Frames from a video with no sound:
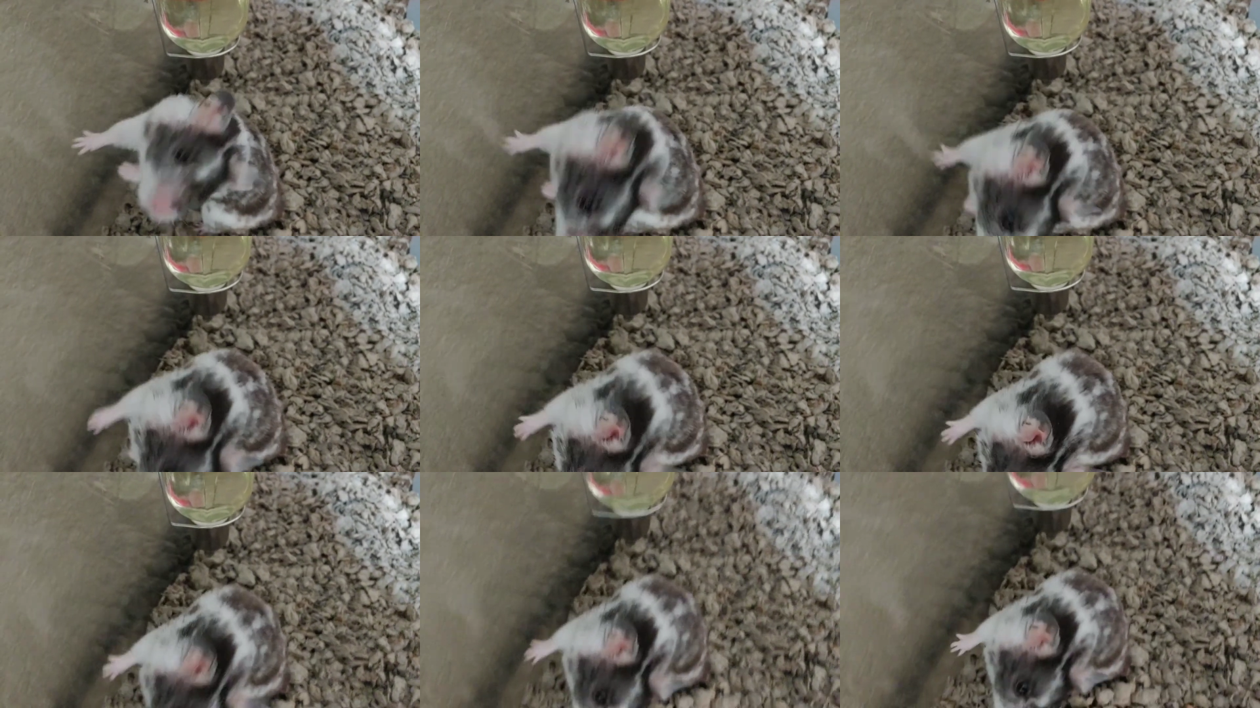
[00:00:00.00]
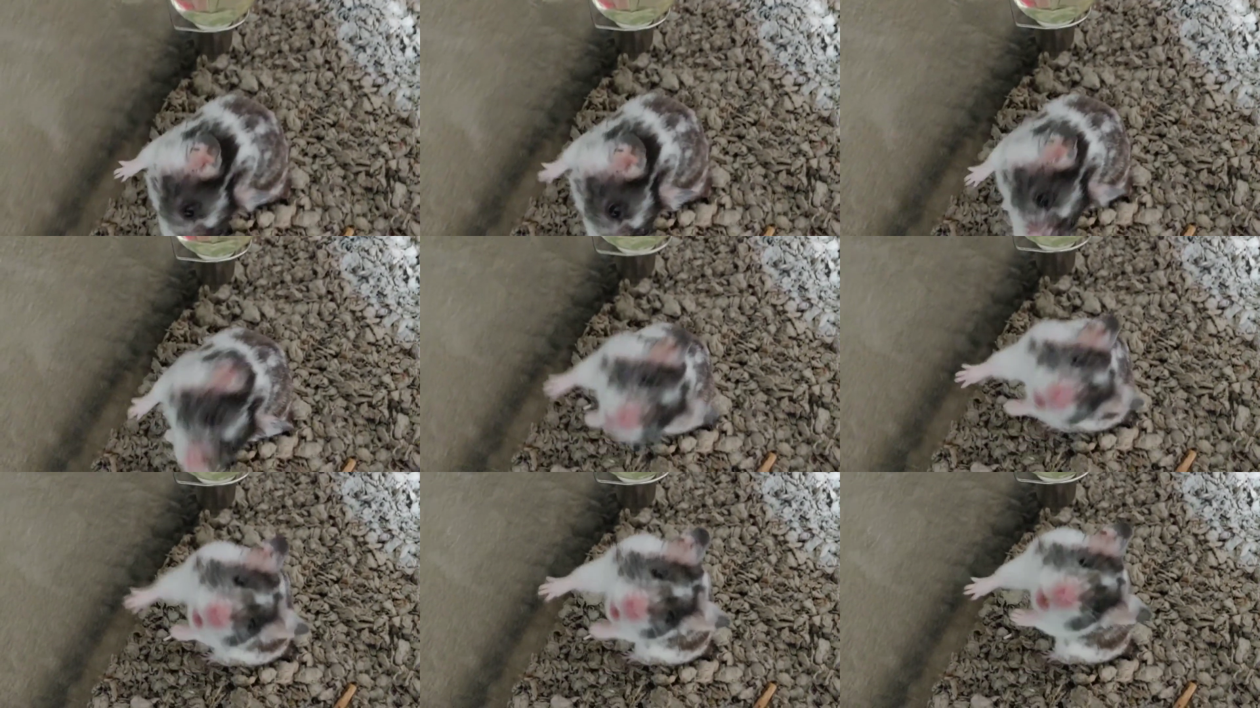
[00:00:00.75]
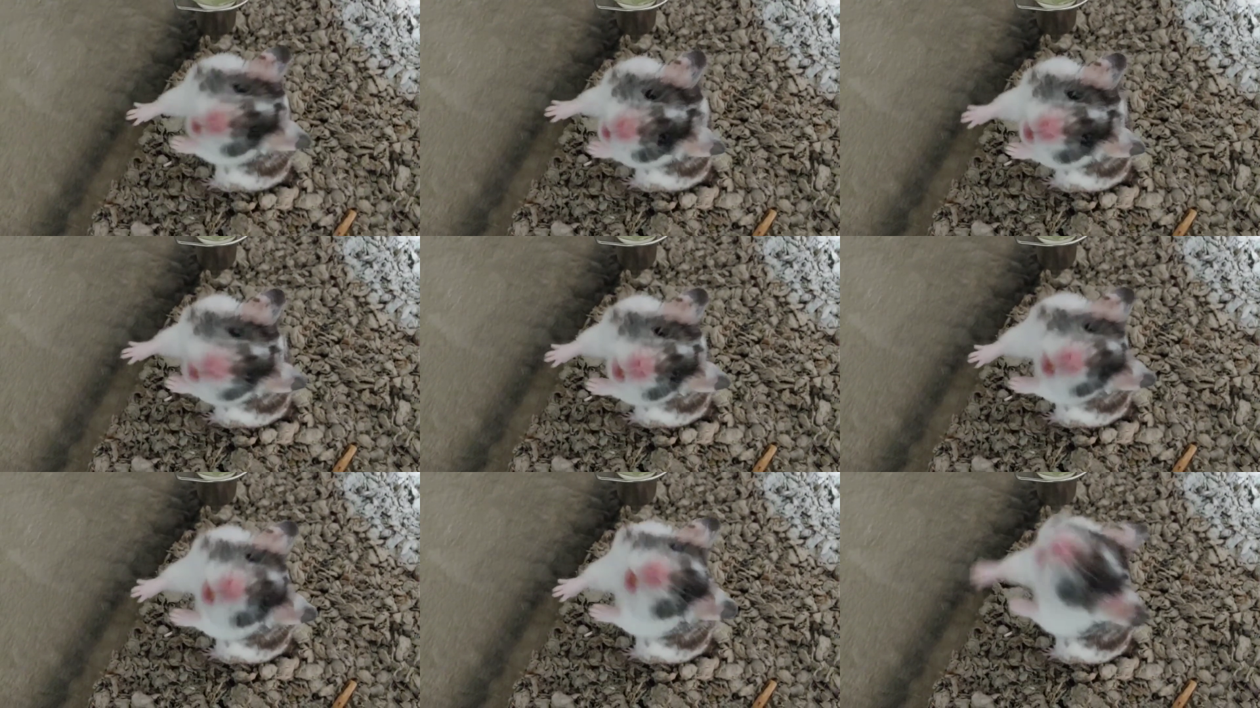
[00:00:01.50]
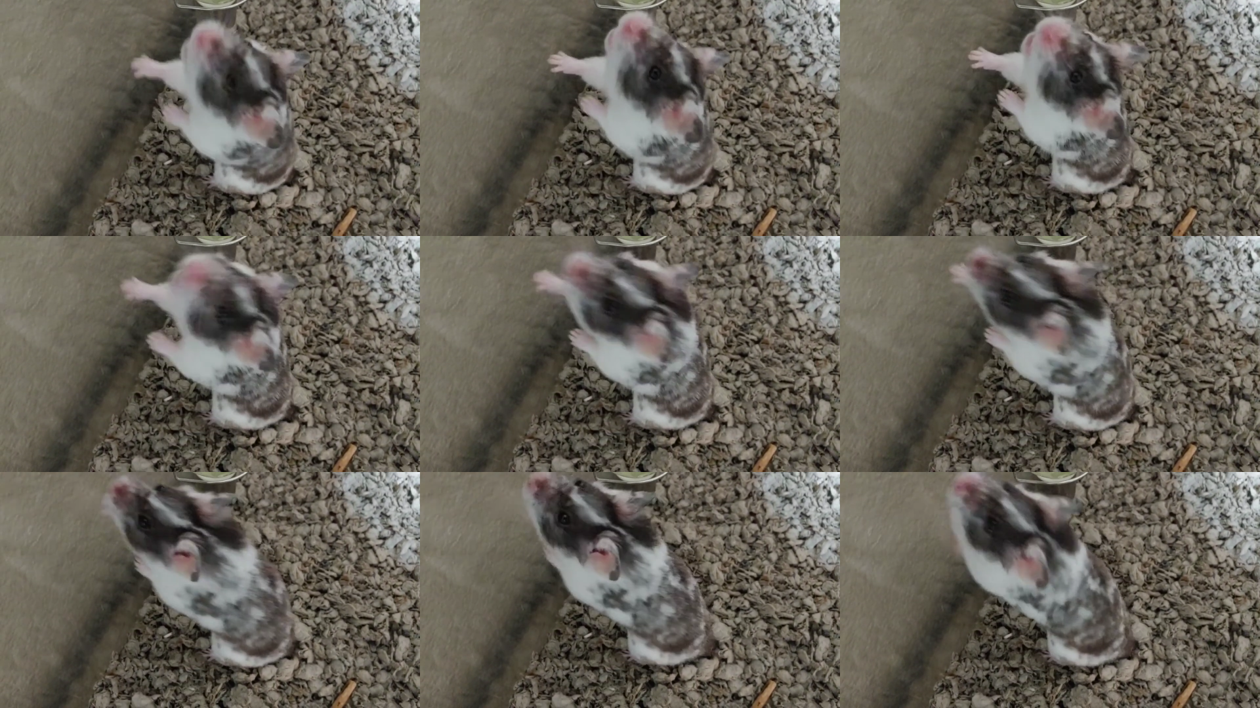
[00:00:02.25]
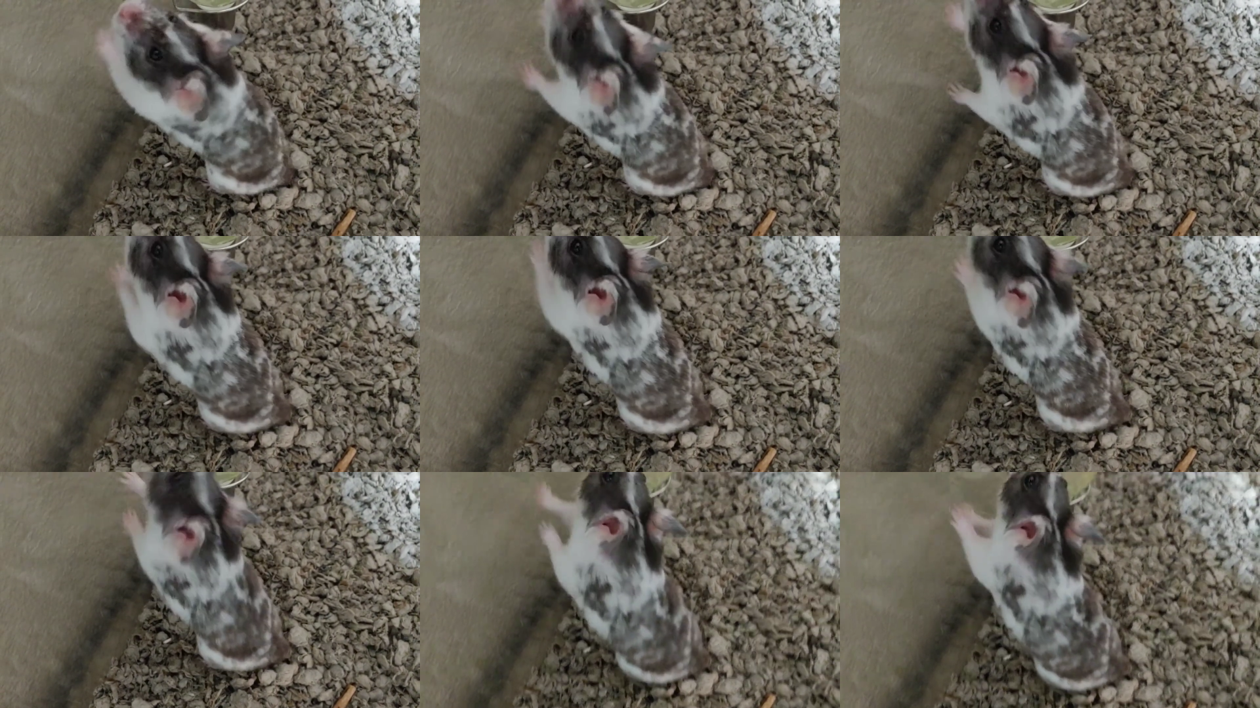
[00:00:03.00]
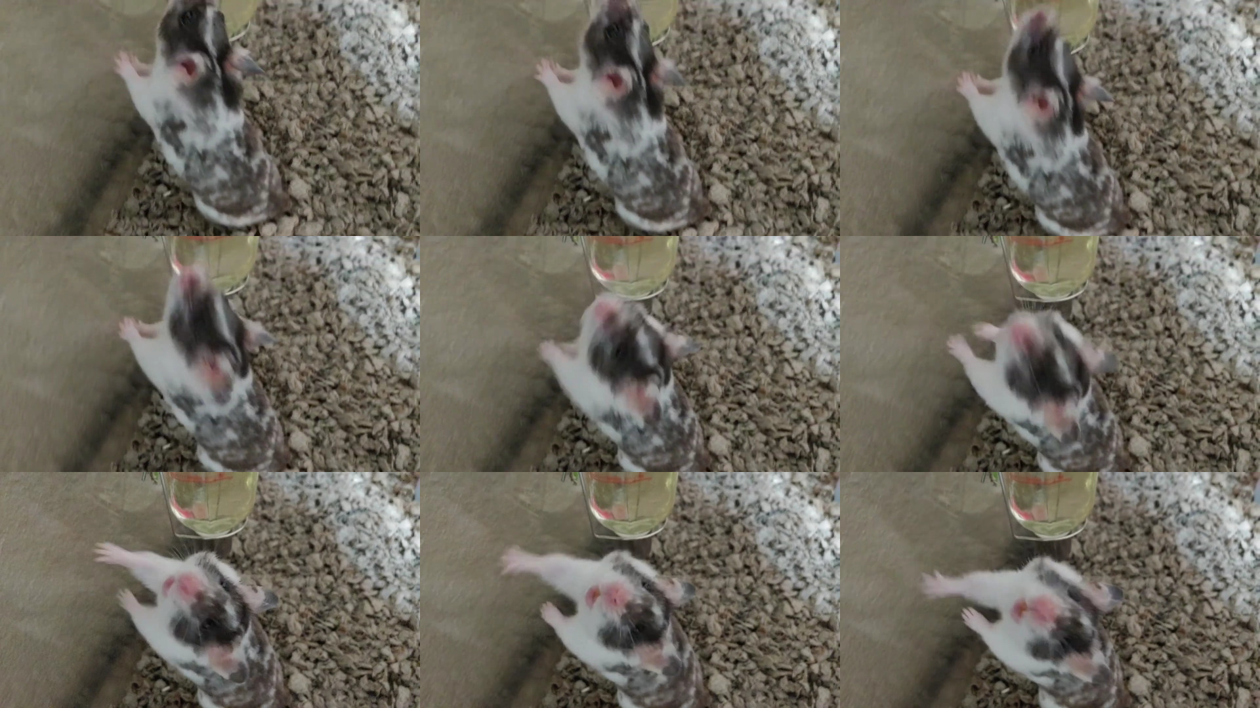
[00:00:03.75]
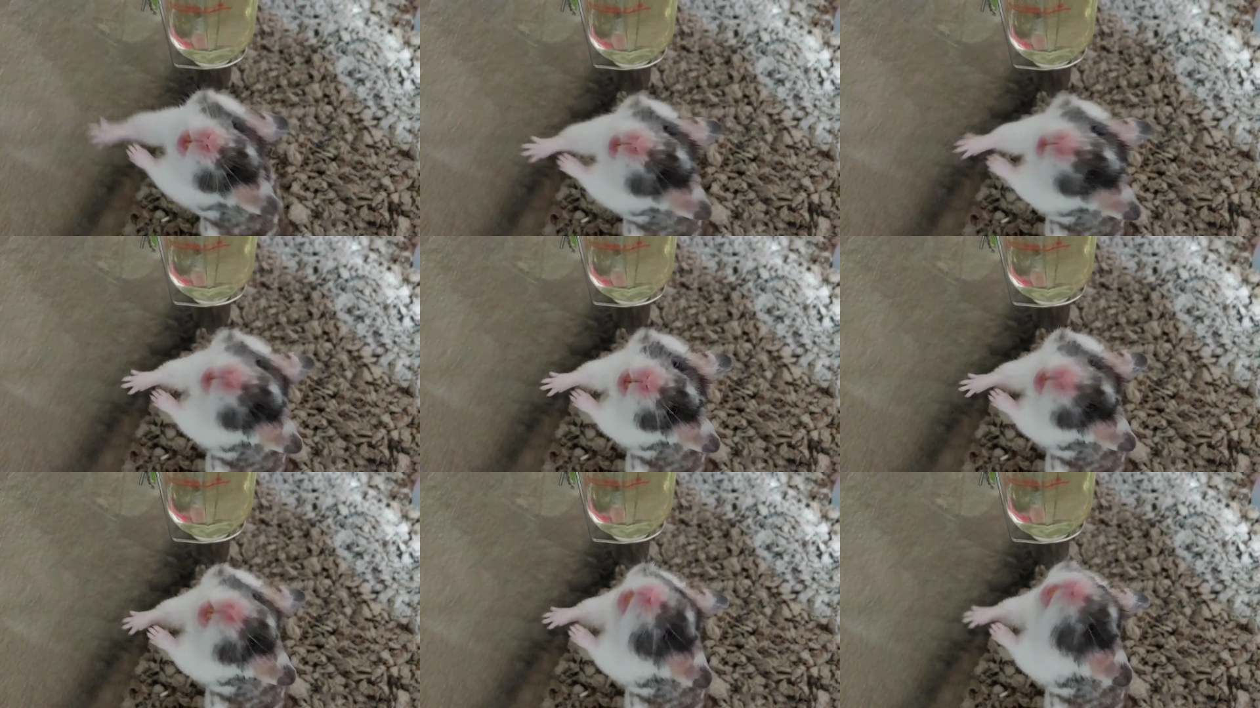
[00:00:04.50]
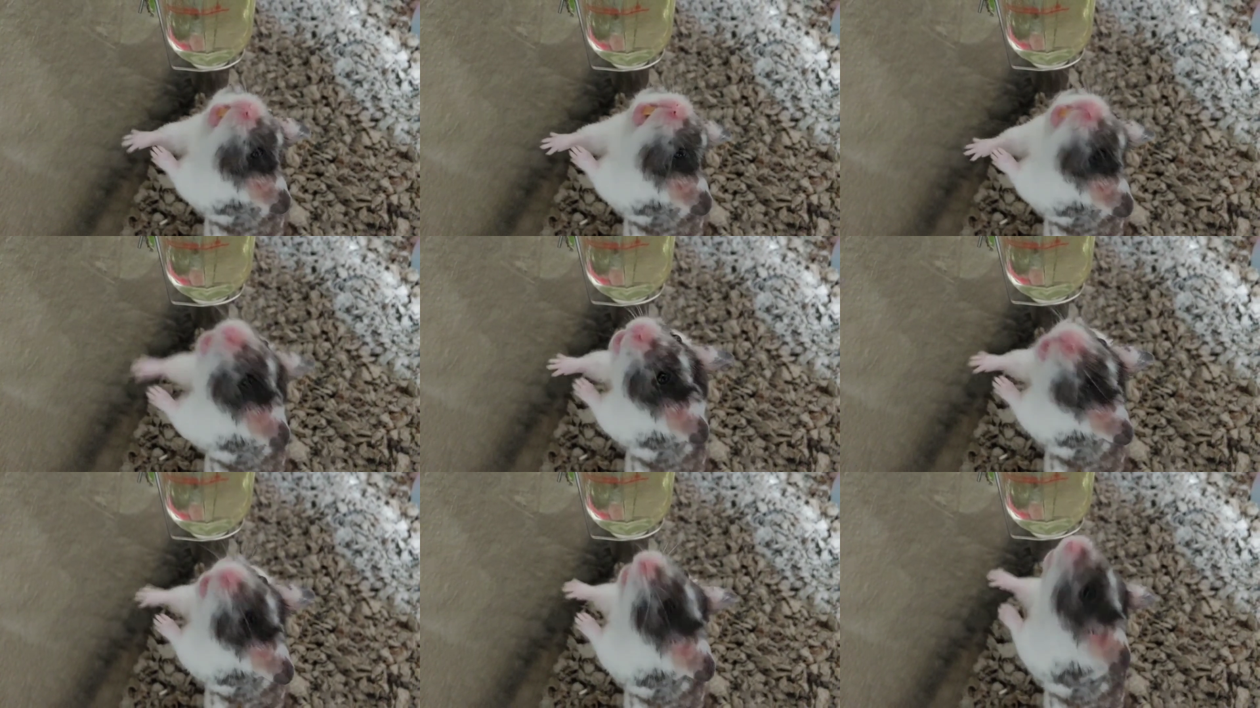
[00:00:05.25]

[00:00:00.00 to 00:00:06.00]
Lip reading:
(no speaker visible)